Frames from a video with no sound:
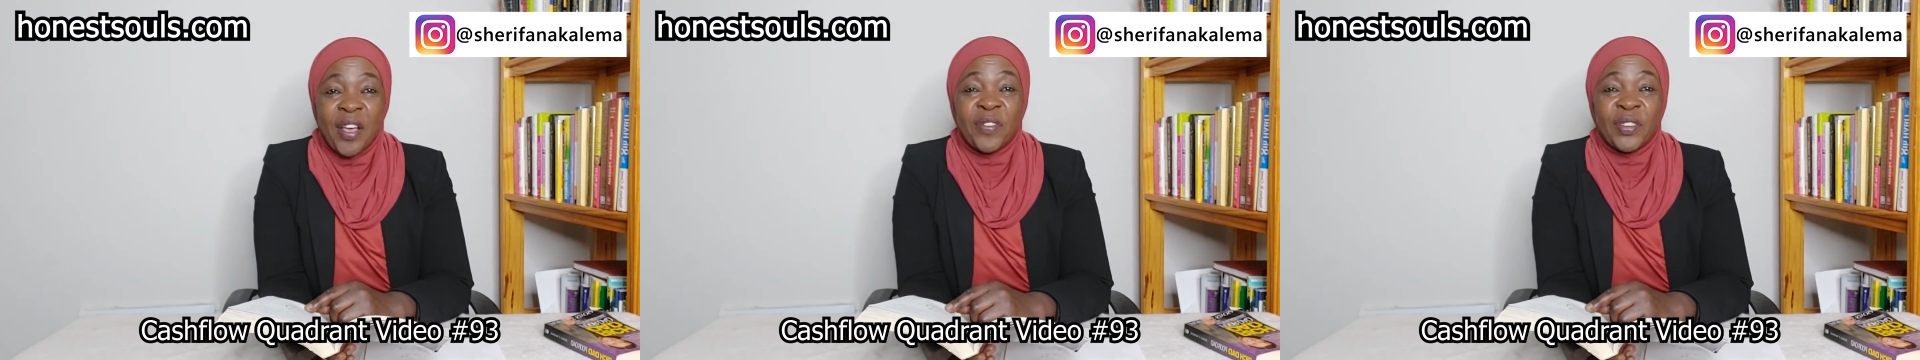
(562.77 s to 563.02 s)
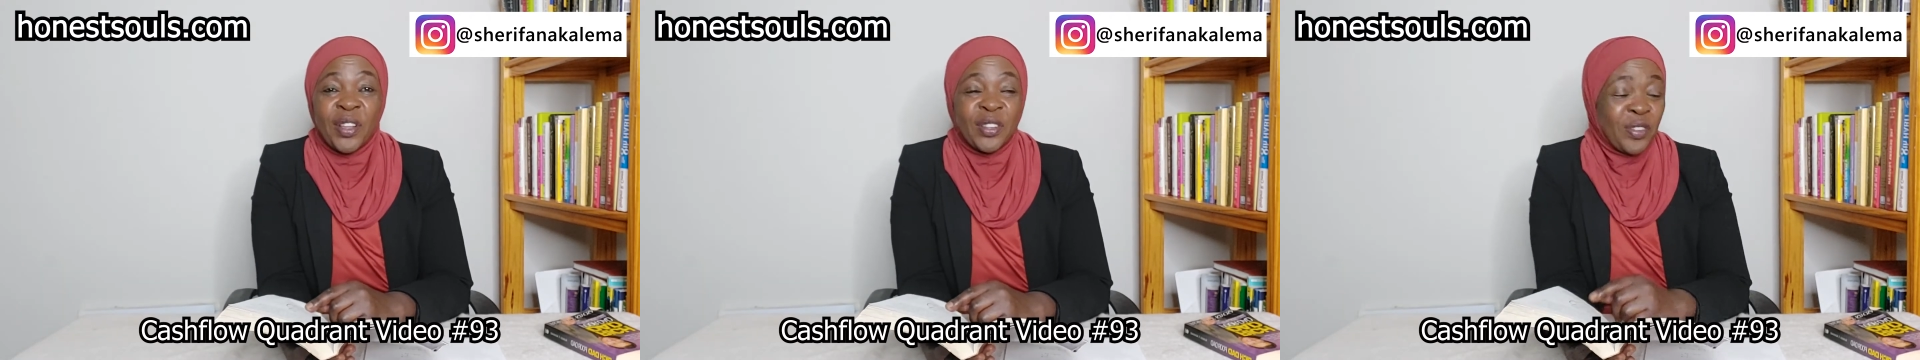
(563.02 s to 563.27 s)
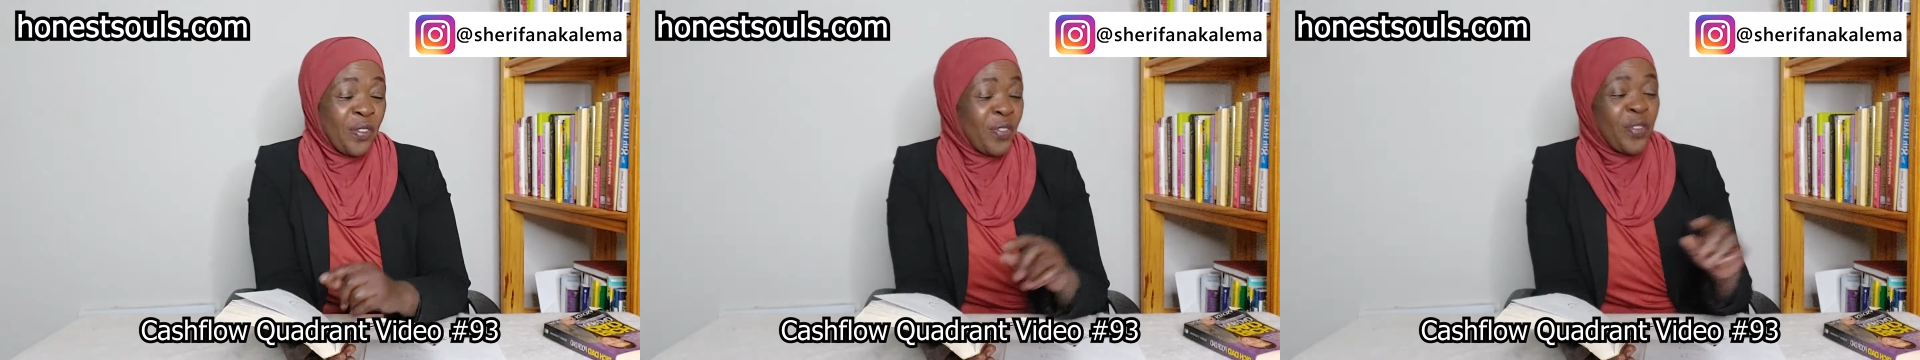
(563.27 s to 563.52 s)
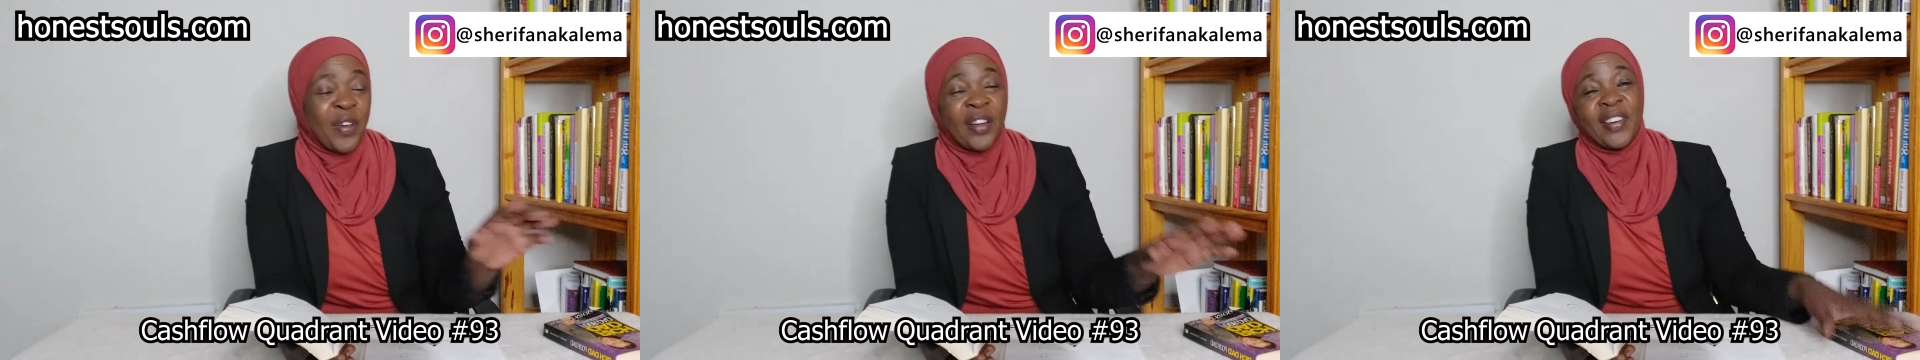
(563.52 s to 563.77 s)
For those of
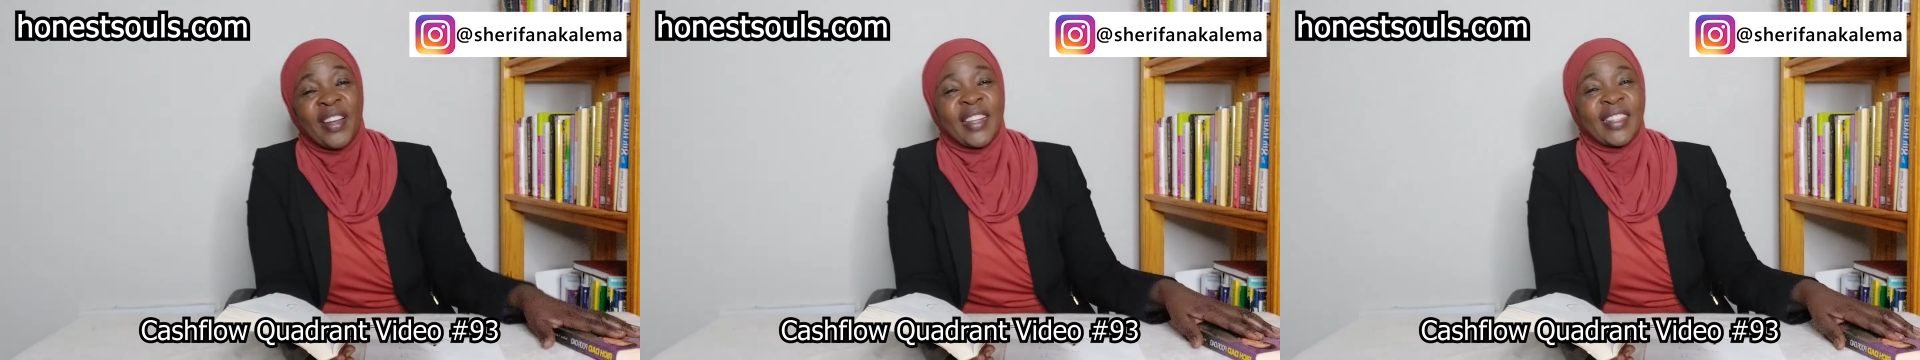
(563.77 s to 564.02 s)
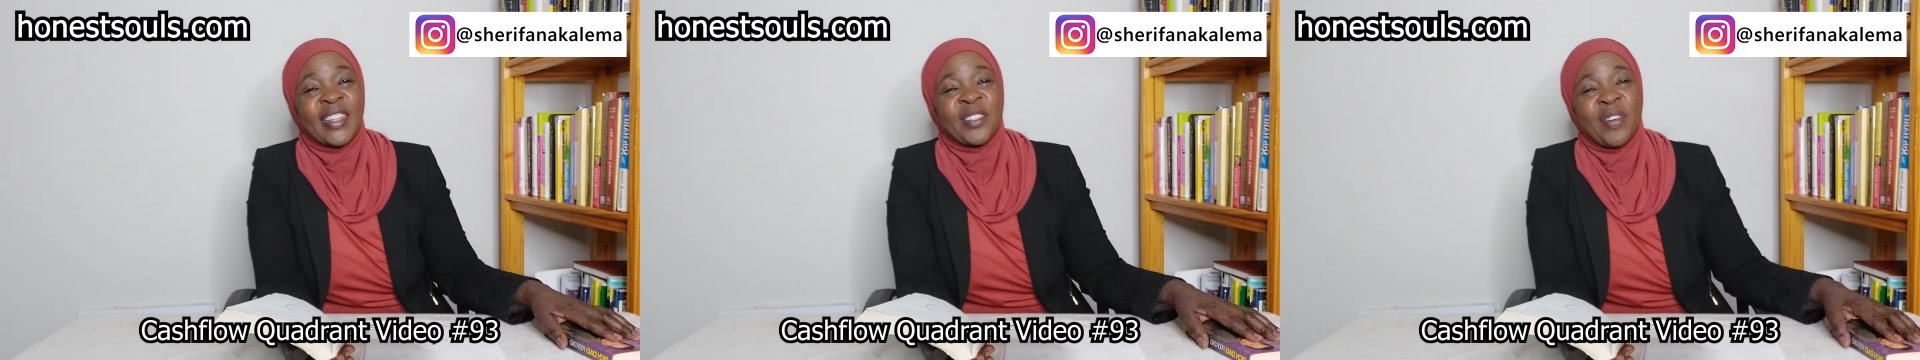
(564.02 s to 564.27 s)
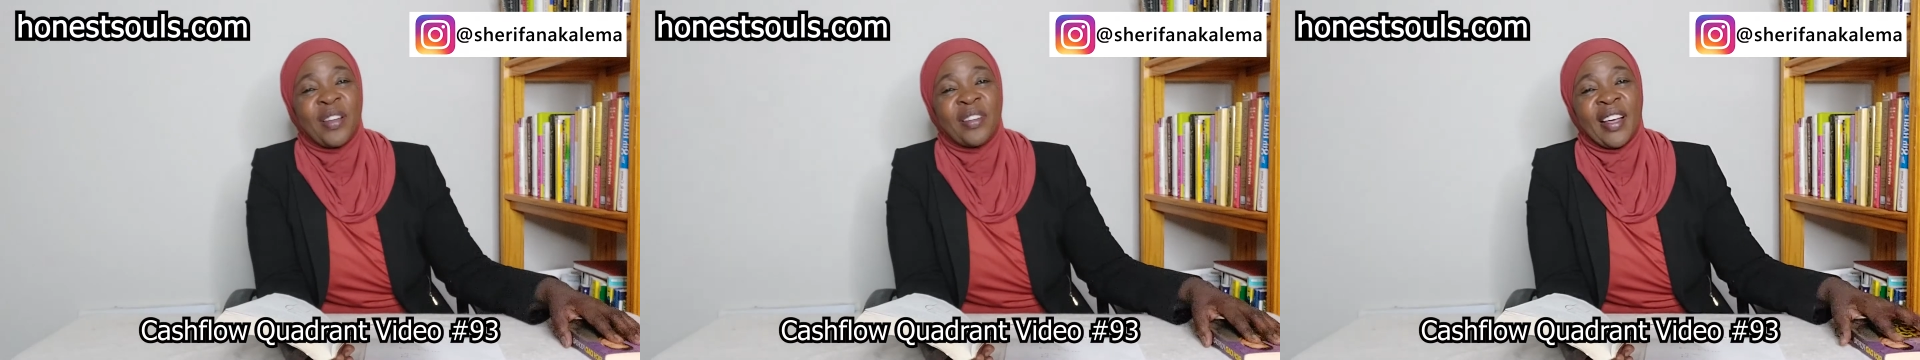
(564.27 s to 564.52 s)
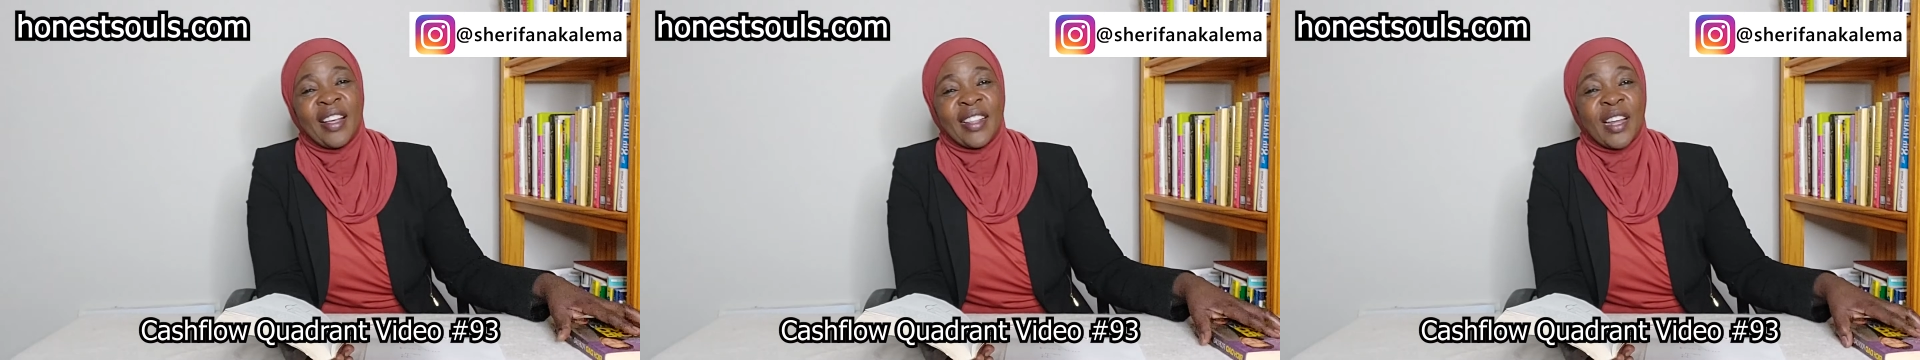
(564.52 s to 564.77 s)
you who are reading this one,
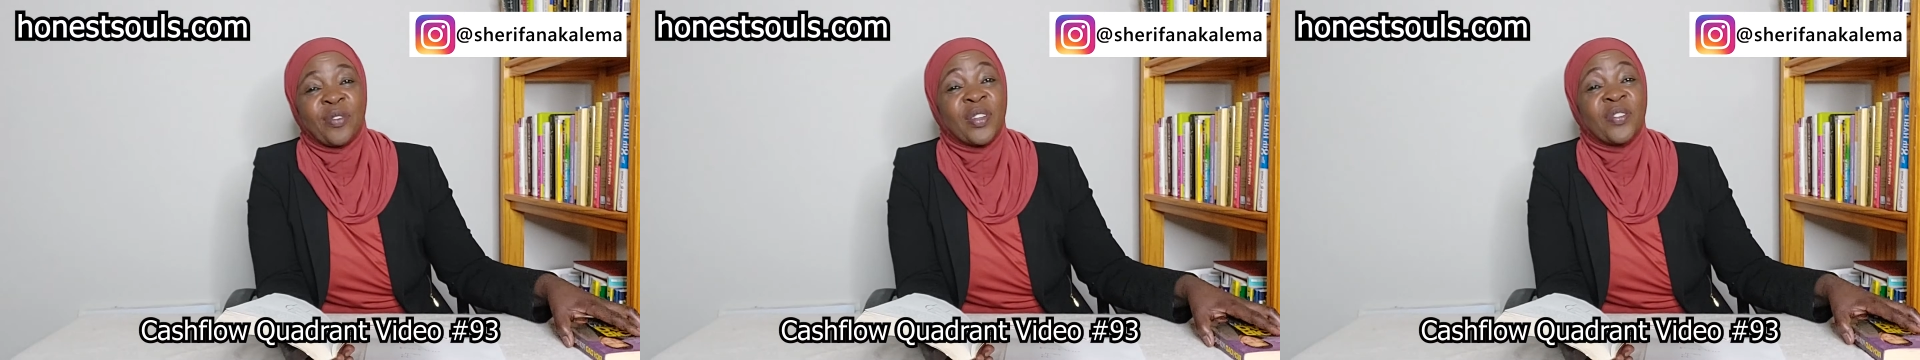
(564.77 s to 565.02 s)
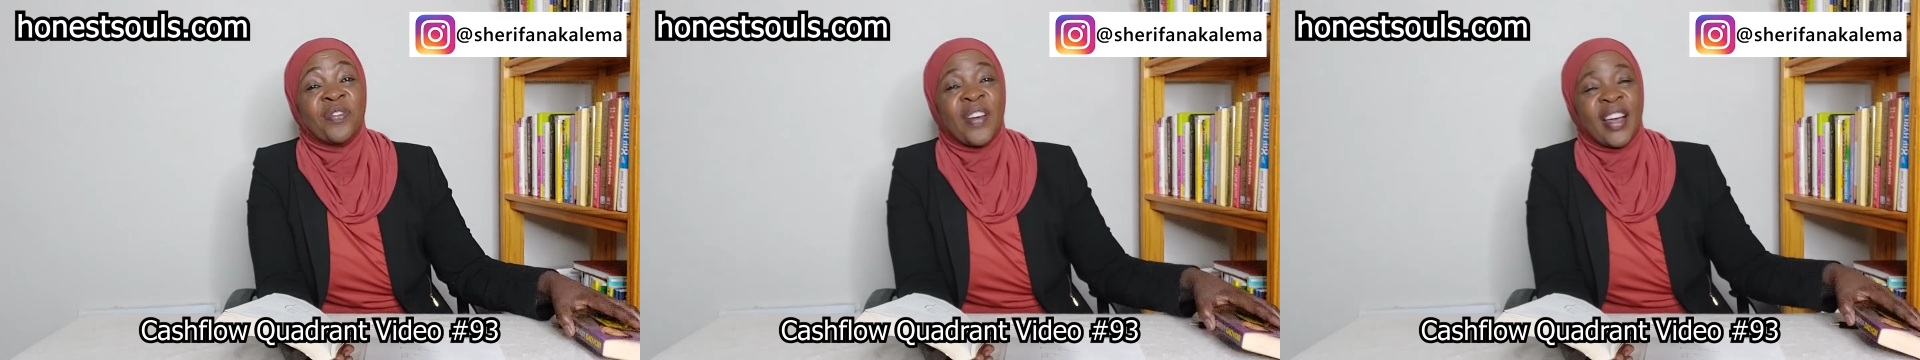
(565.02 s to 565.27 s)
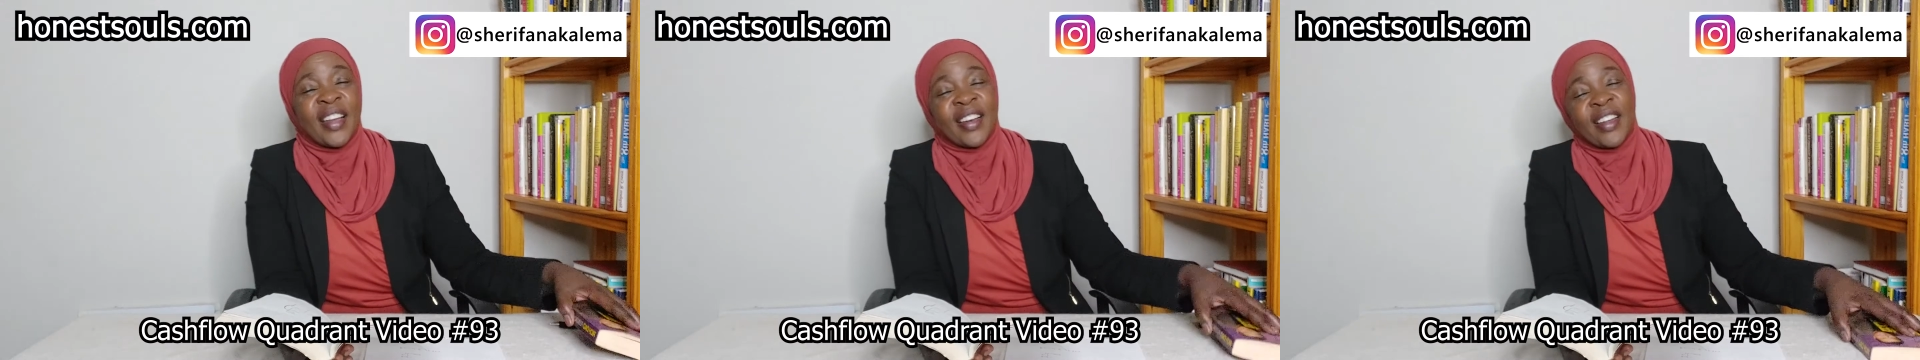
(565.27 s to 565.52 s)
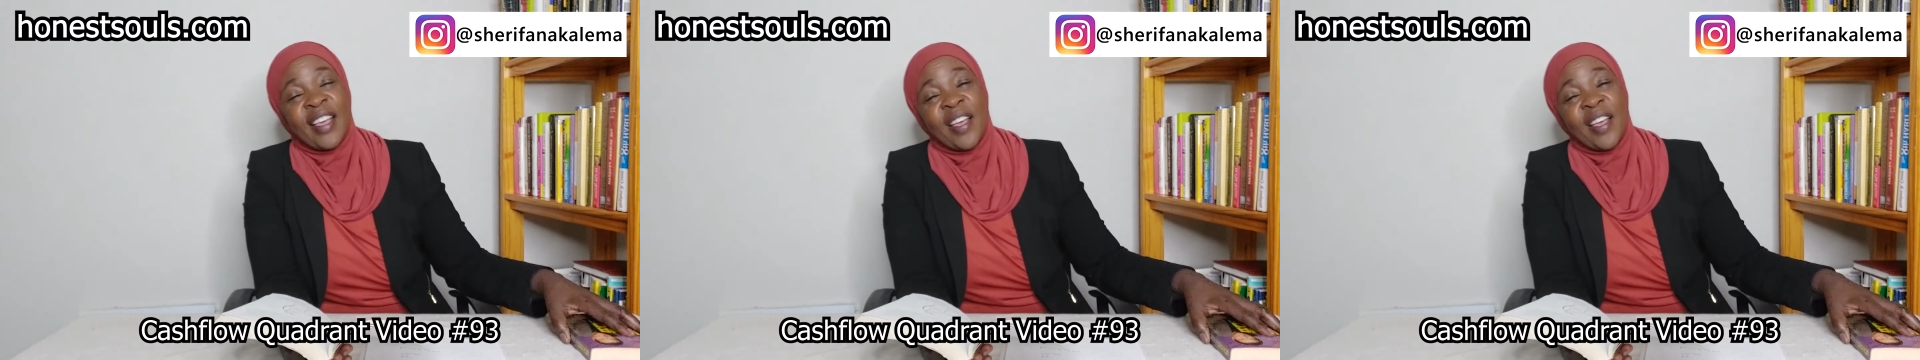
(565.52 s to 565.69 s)
that was fun.